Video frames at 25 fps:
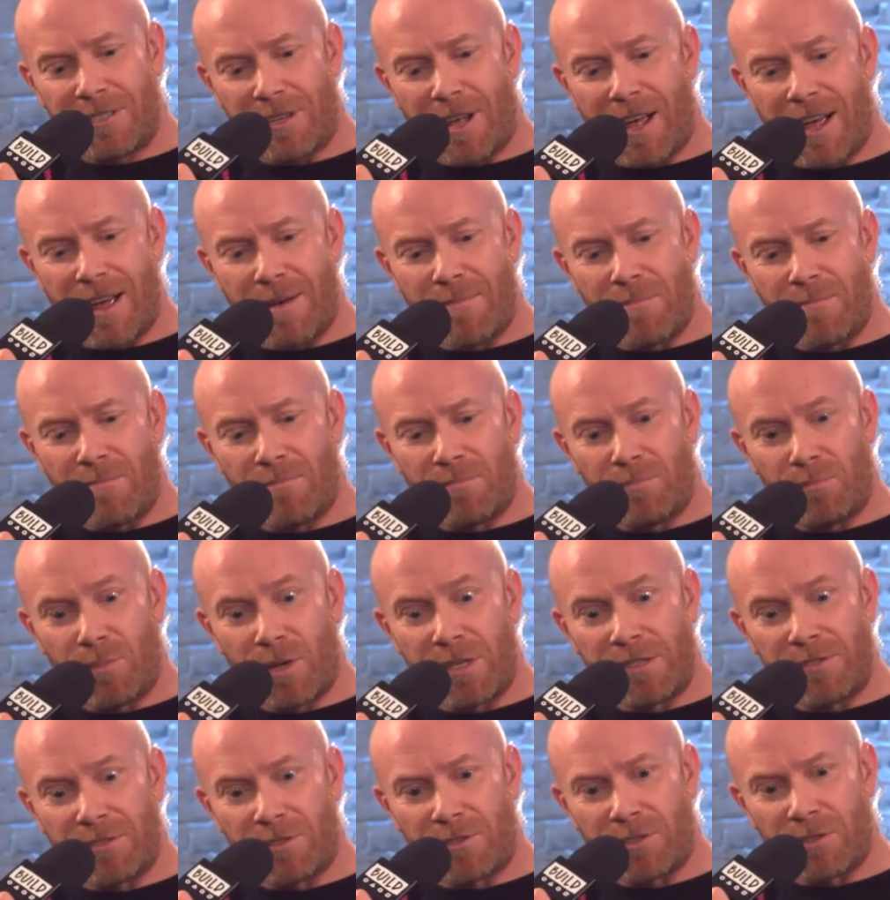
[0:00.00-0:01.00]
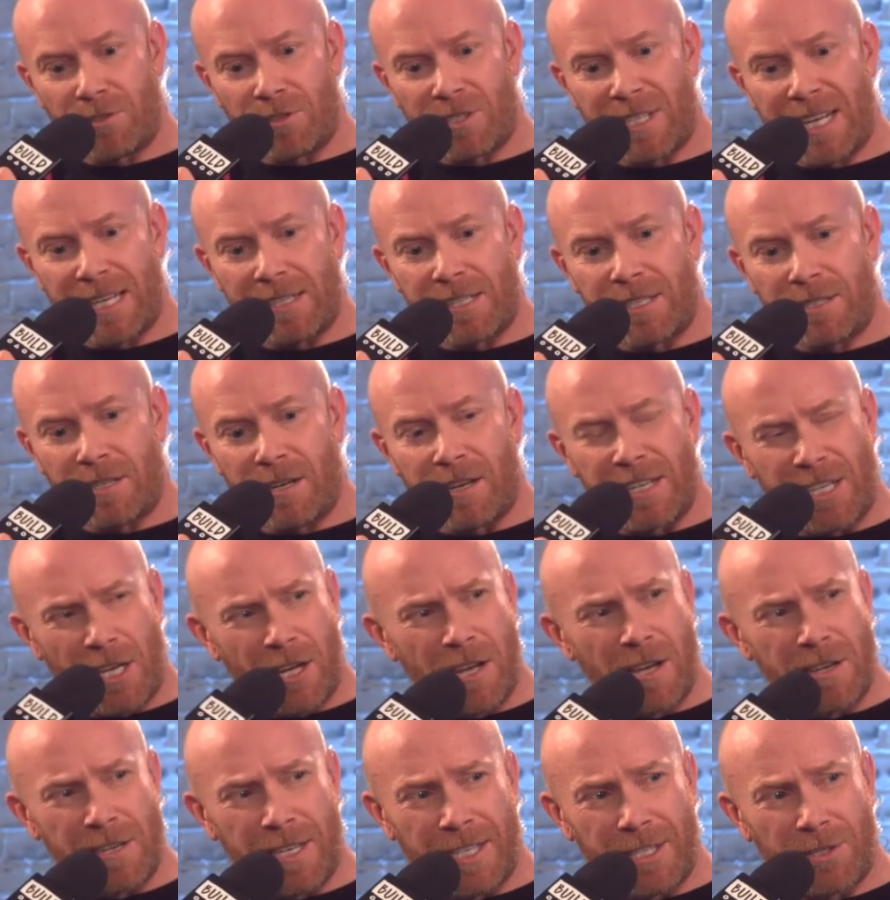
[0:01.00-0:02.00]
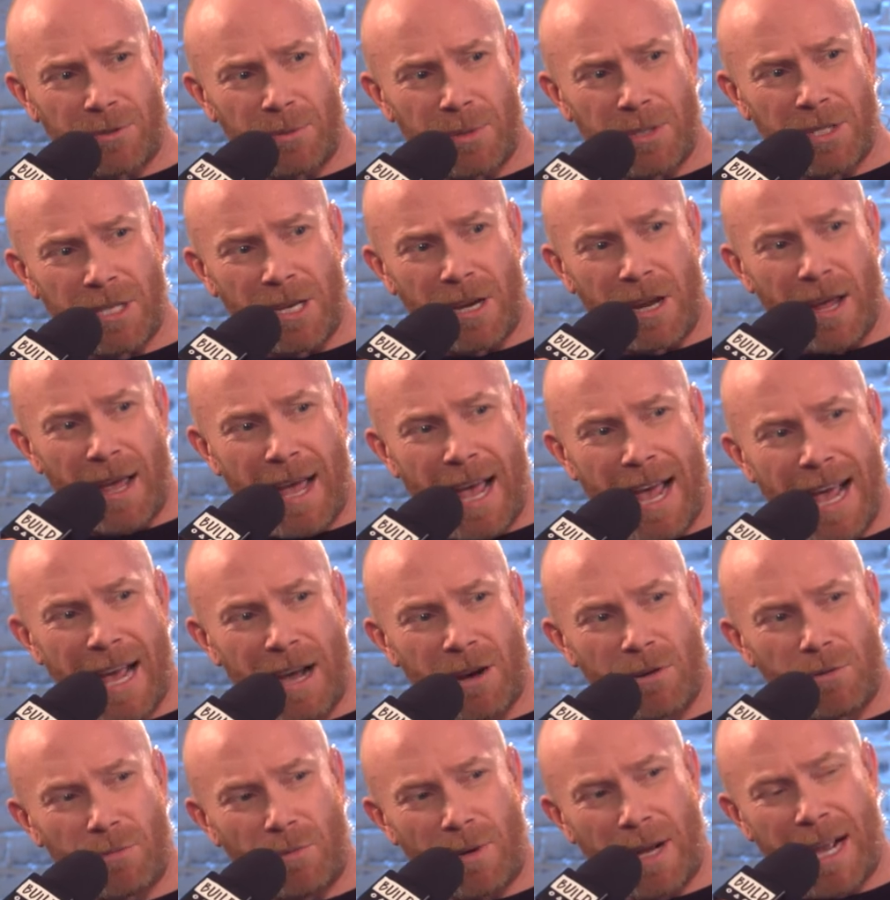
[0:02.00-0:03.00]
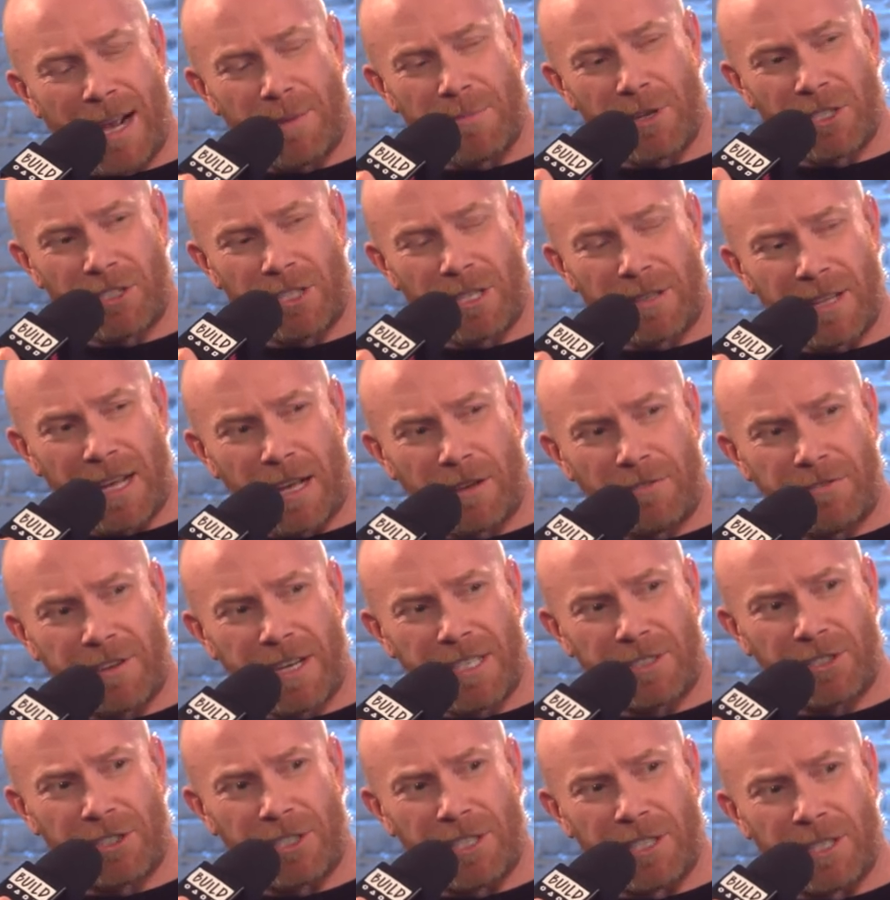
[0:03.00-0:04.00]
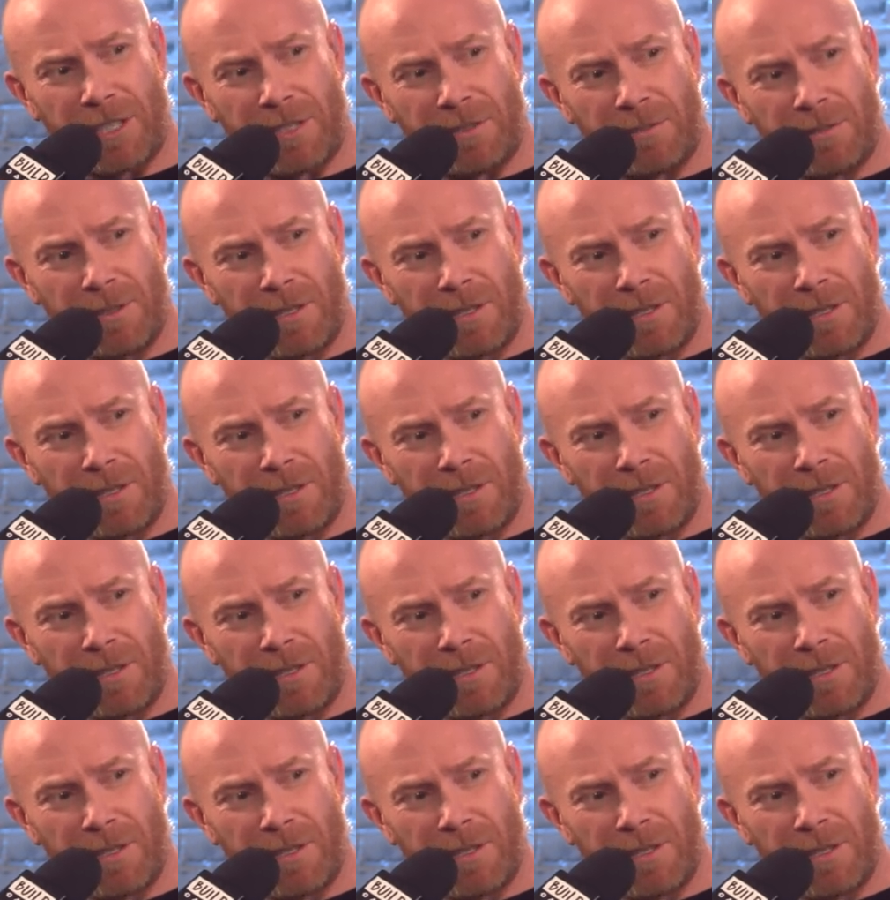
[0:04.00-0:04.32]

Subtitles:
one of your dogs sadly died, Ernest, wasn't it? How much did that affect you?